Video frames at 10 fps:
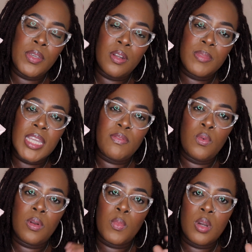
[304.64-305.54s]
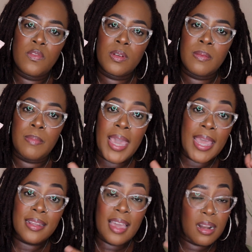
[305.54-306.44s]
you know what I'm saying, if you want more of a
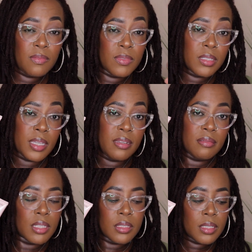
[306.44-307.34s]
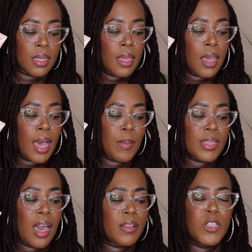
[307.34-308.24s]
matte kind of looking look.
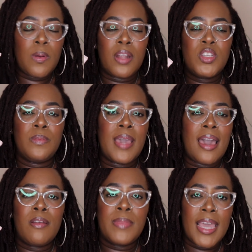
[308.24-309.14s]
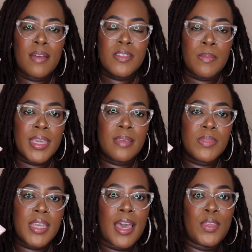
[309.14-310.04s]
With all these products, you can powder them down to make them
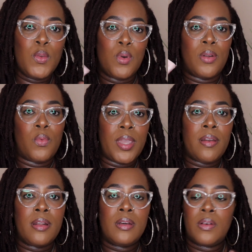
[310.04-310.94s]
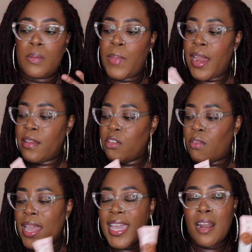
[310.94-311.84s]
to how you want to wear it, or pair the
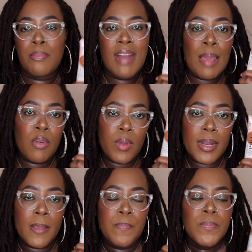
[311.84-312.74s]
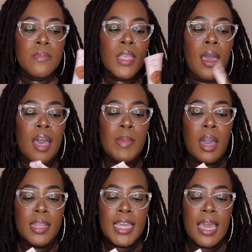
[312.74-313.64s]
right kind of primer with it,
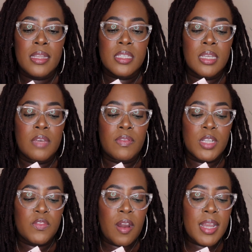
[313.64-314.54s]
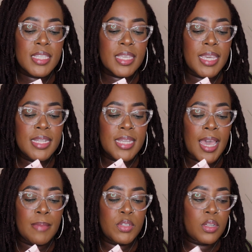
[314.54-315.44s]
all that kind of stuff. And as far as skin
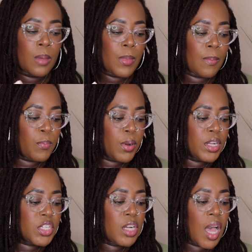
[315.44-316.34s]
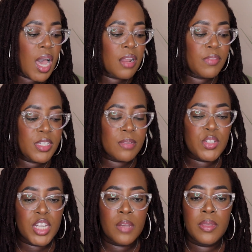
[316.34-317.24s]
types, you know, I'm pretty sure all of these I'm
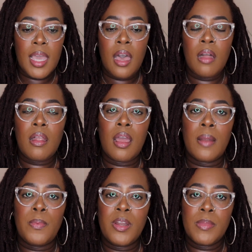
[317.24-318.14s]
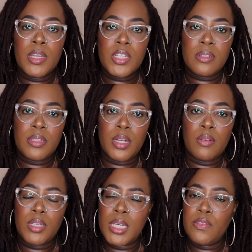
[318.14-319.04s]
sharing with y'all are pretty much, you
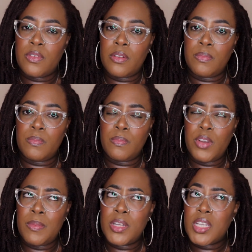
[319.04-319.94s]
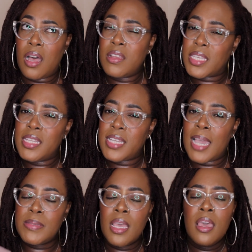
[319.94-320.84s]
know, good for pretty much all skin
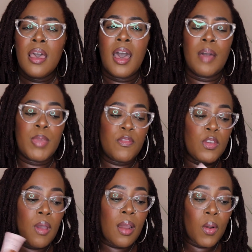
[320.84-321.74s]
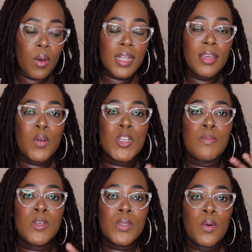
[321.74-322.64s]
types. If you are oily, of course,
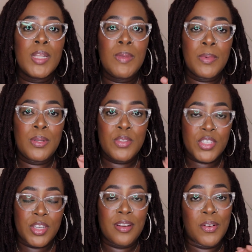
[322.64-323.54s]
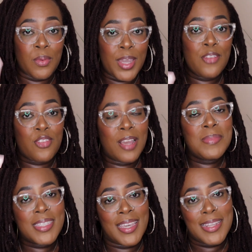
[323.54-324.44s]
most oily people do steer away from
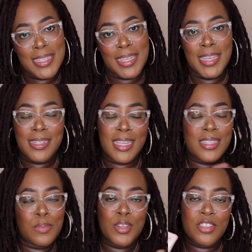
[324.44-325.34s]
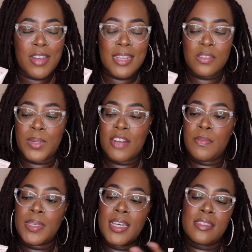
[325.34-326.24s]
skin tint moisturizers, whatever,
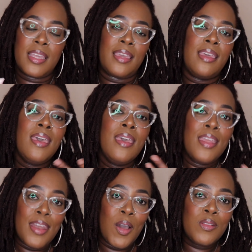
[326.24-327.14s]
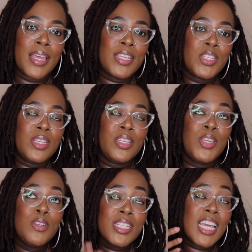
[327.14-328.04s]
because they know that it's
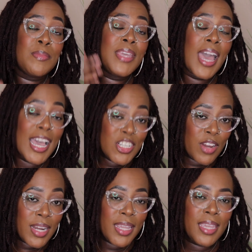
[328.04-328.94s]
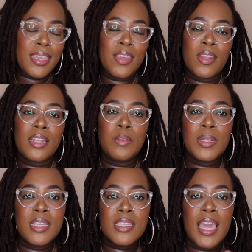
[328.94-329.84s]
usually going to be hydrating, you know, the
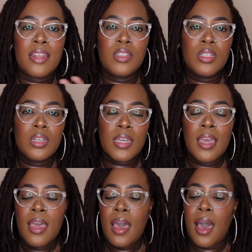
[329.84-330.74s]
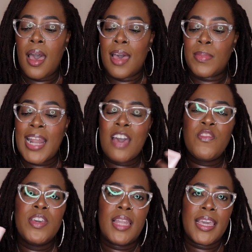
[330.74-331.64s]
luminous kind of look. But I
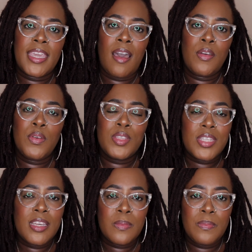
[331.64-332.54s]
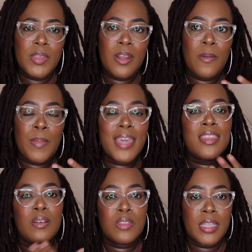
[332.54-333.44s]
feel like, y'all, you can still, you know,
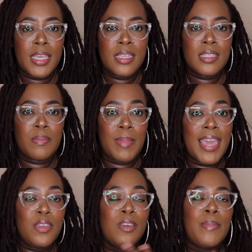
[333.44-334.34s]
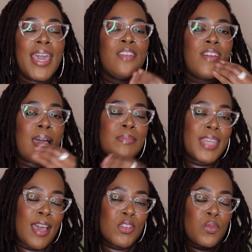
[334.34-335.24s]
make those things, you can mattify them
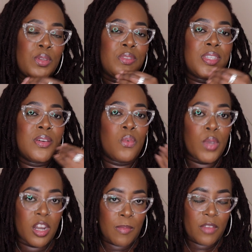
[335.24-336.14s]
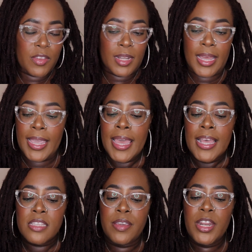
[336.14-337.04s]
down to where you can still wear them, I feel like.
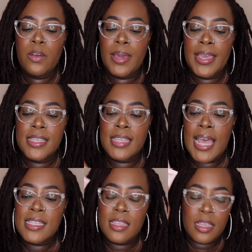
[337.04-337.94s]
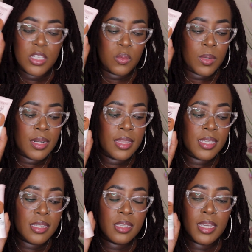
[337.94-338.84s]
So anyways, that's this one. And
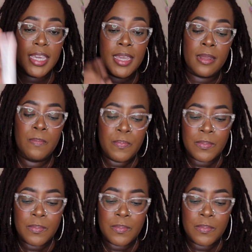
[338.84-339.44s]
this is, again,